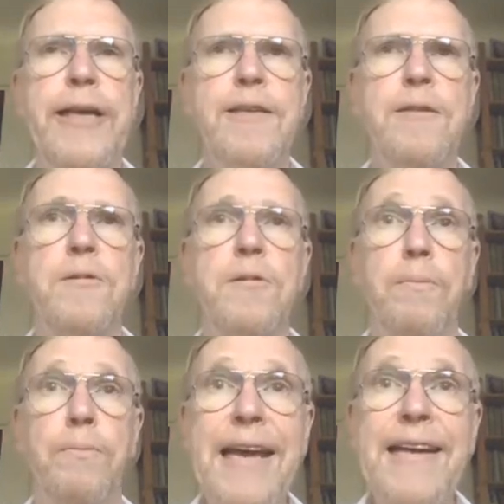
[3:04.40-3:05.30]
takes
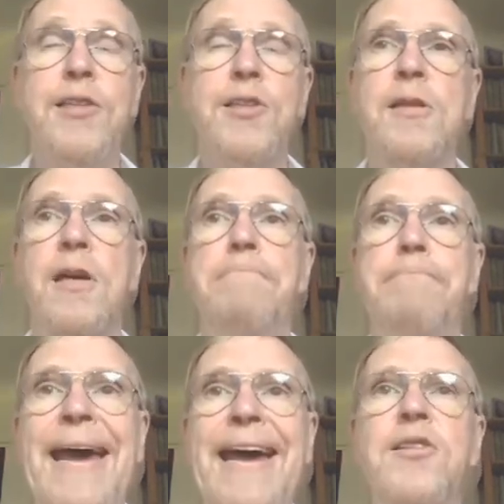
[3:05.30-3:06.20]
place.
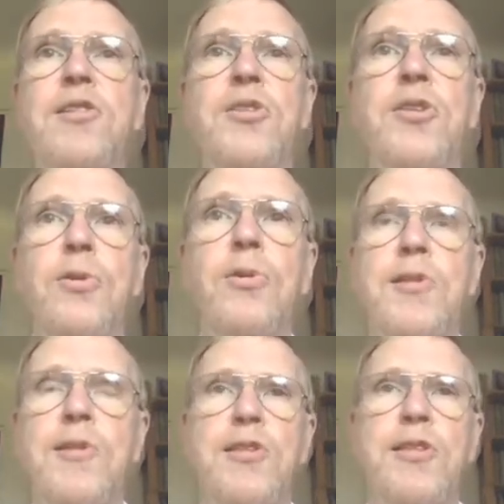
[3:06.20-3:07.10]
Banks
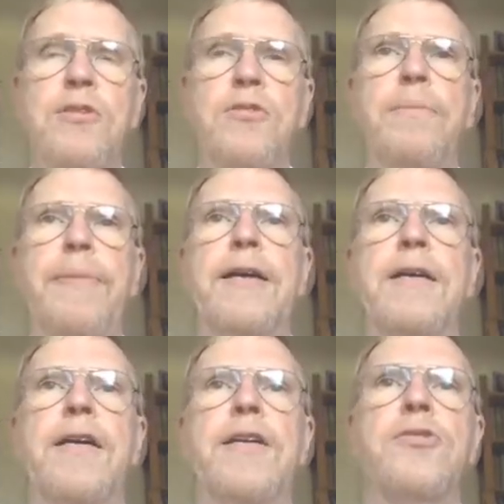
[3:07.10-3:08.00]
use the central
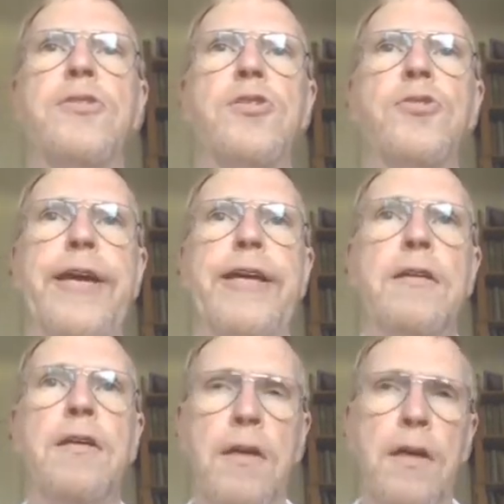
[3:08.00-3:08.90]
bank interest
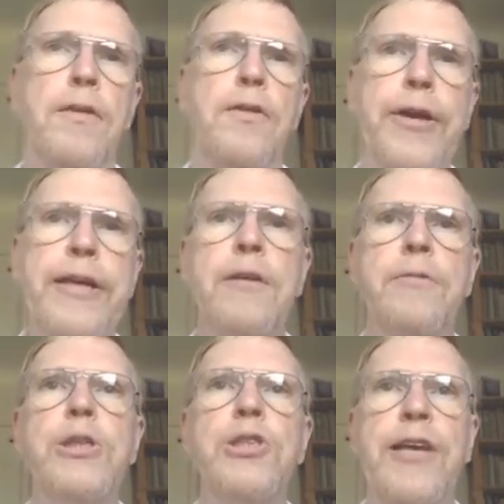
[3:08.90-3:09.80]
rate, the rate
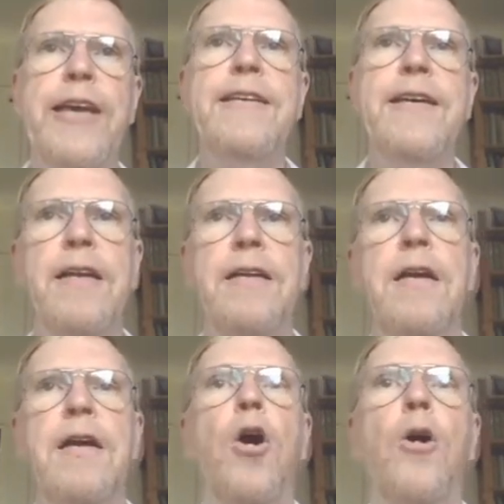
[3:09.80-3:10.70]
at which they
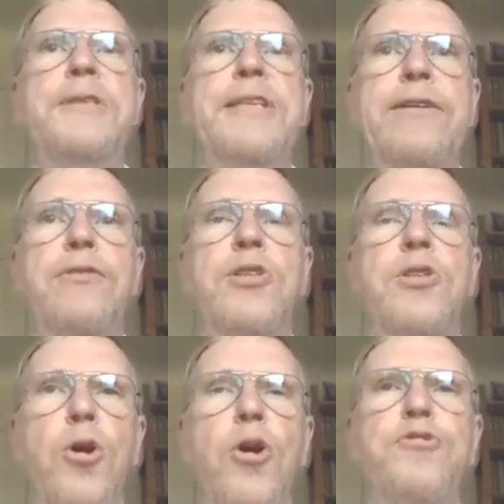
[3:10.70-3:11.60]
can obtain
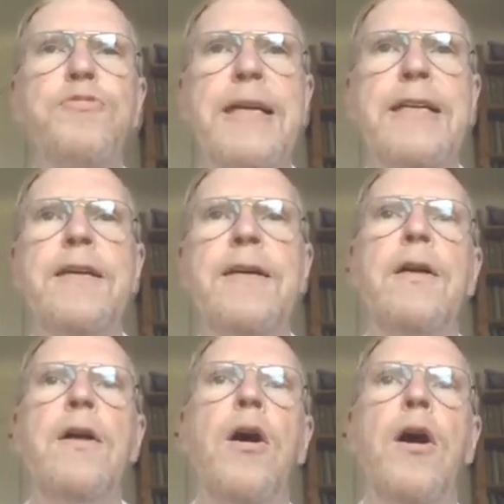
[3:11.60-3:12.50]
reserve money
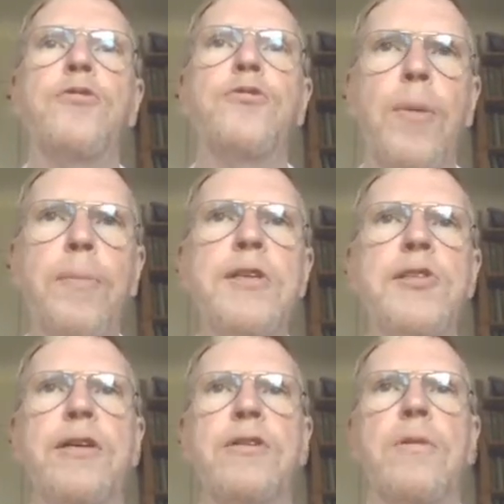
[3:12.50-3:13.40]
from the
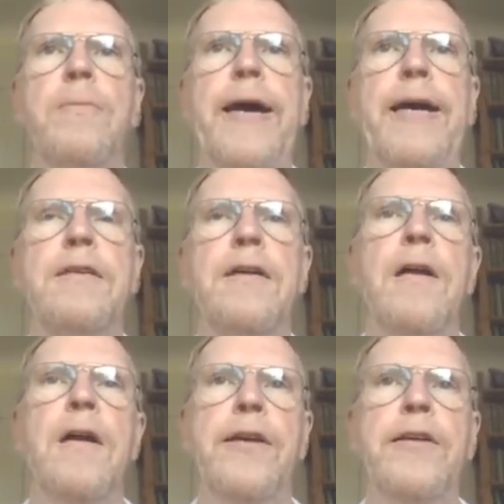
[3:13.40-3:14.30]
central bank.
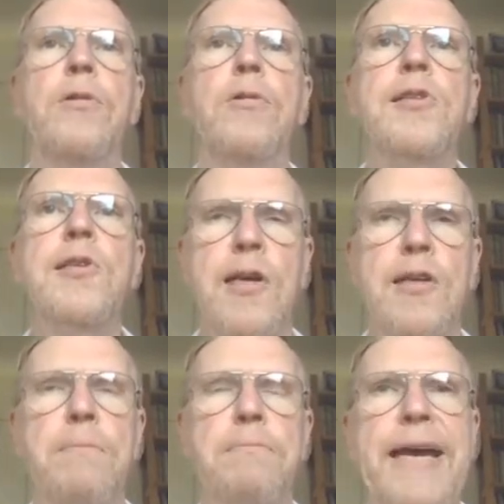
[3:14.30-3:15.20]
They use this
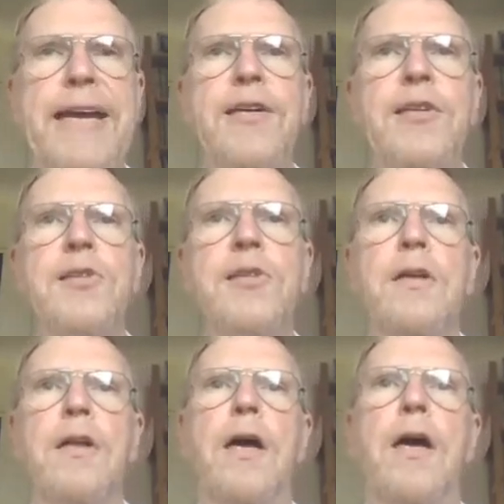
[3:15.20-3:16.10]
as a base
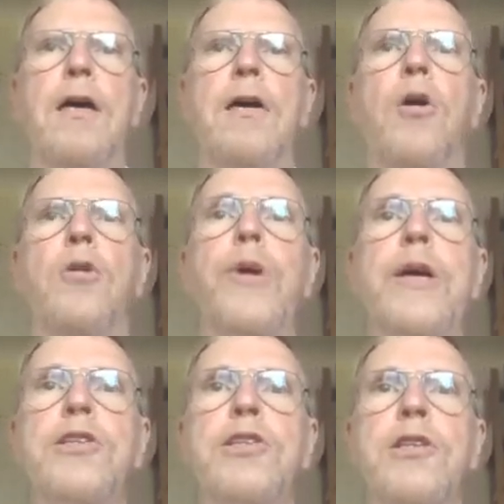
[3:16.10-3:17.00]
on
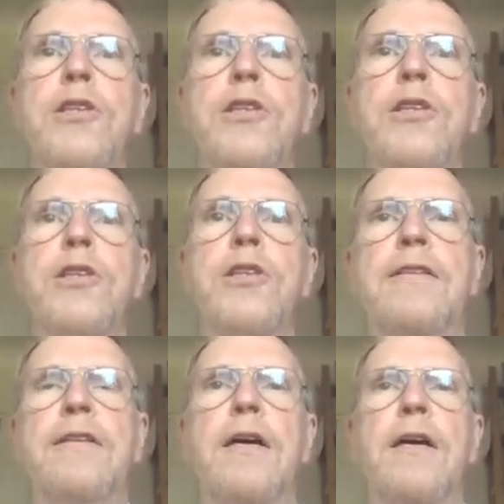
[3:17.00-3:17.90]
which they
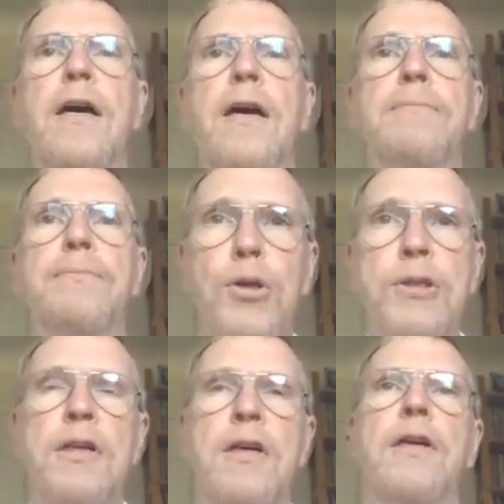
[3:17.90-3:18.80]
then
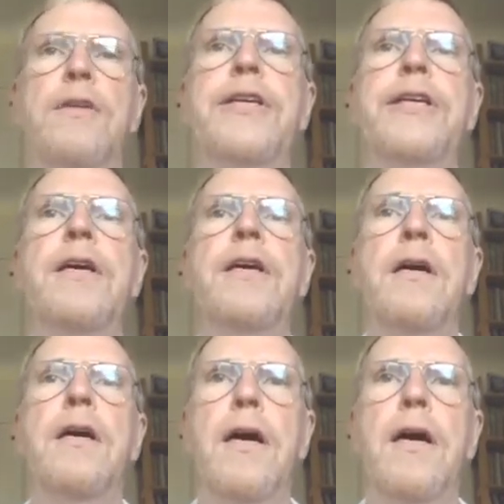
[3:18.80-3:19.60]
put the